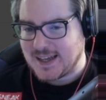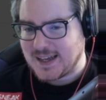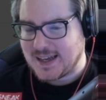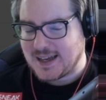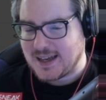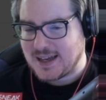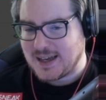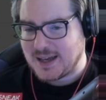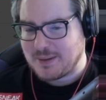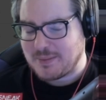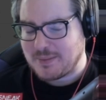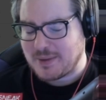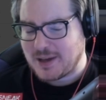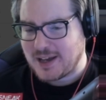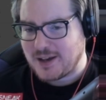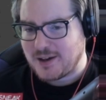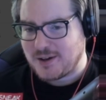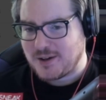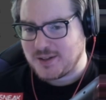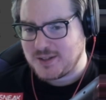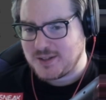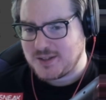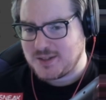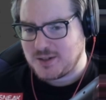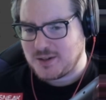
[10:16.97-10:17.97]
Um, I
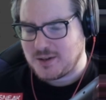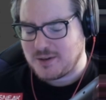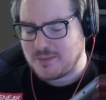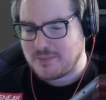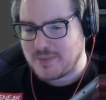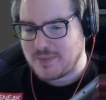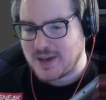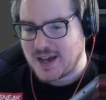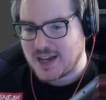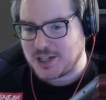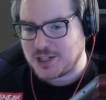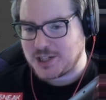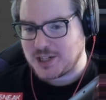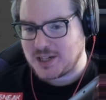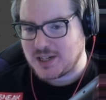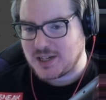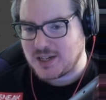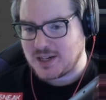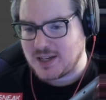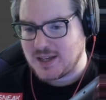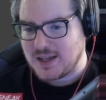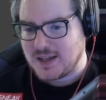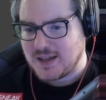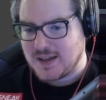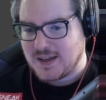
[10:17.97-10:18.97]
also
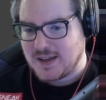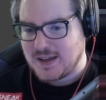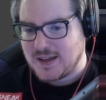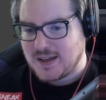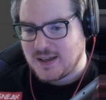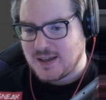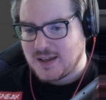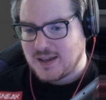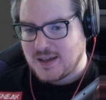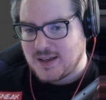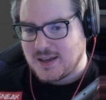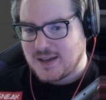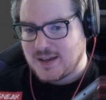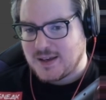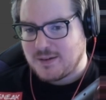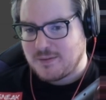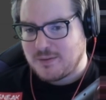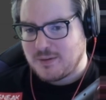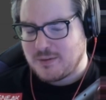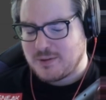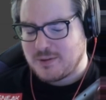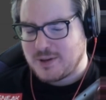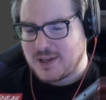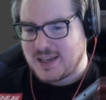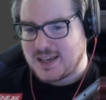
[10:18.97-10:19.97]
imagine
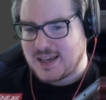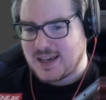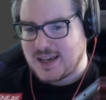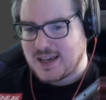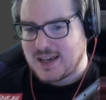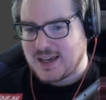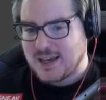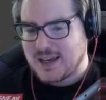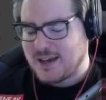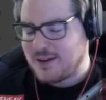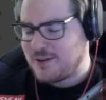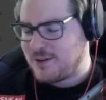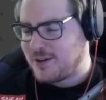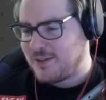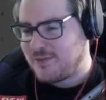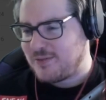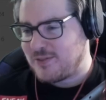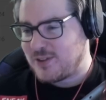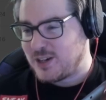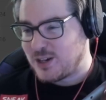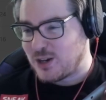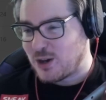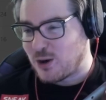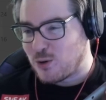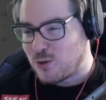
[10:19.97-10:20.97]
we would get, I don't
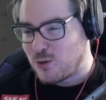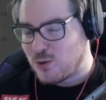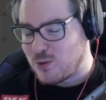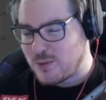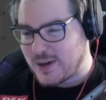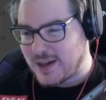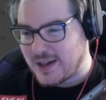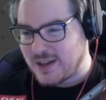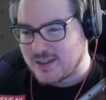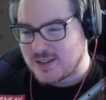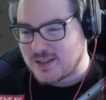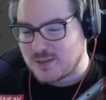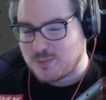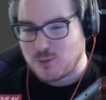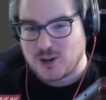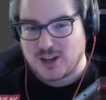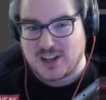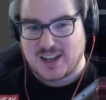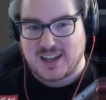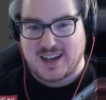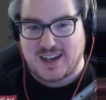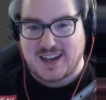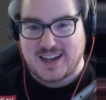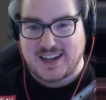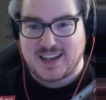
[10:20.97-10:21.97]
even know who else,
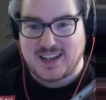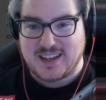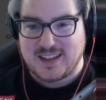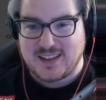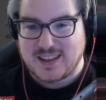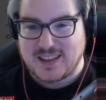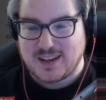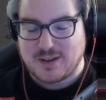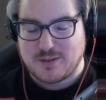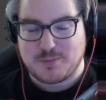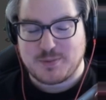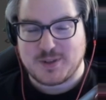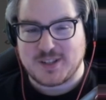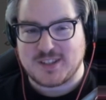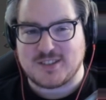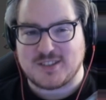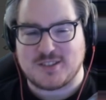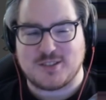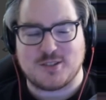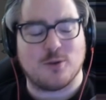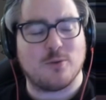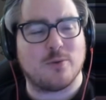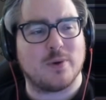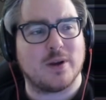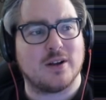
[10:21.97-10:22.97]
Morgana? That would be
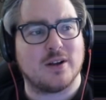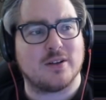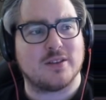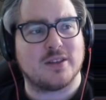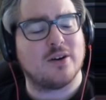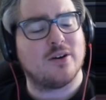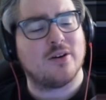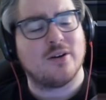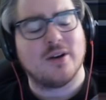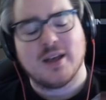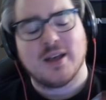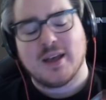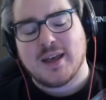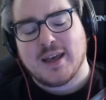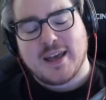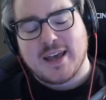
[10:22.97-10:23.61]
so weird though.